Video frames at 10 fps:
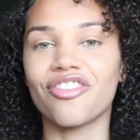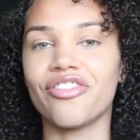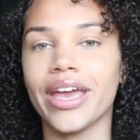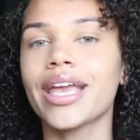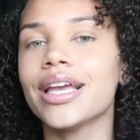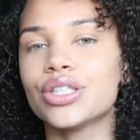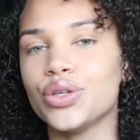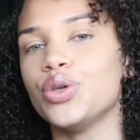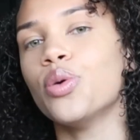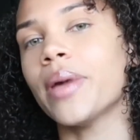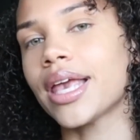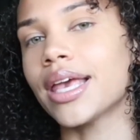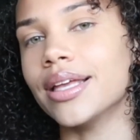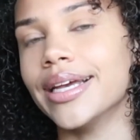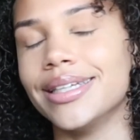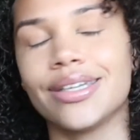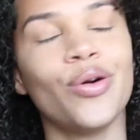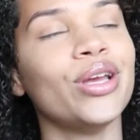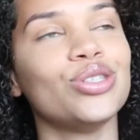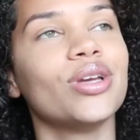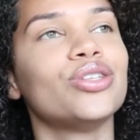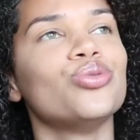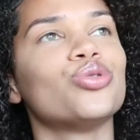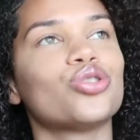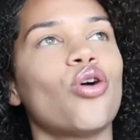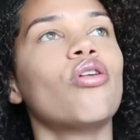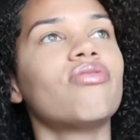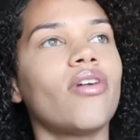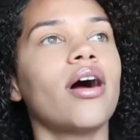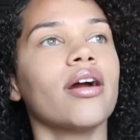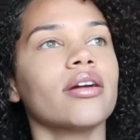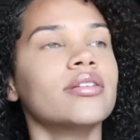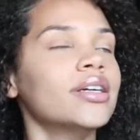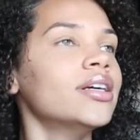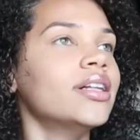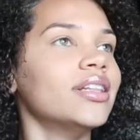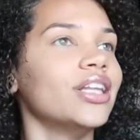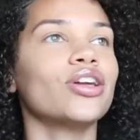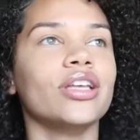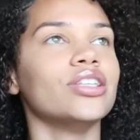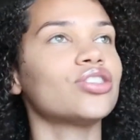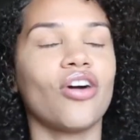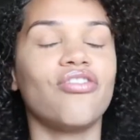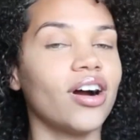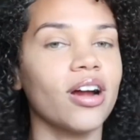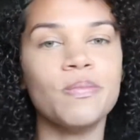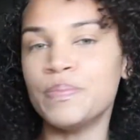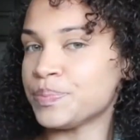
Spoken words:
fake it till you make it is going to get you so far. Literally, so far.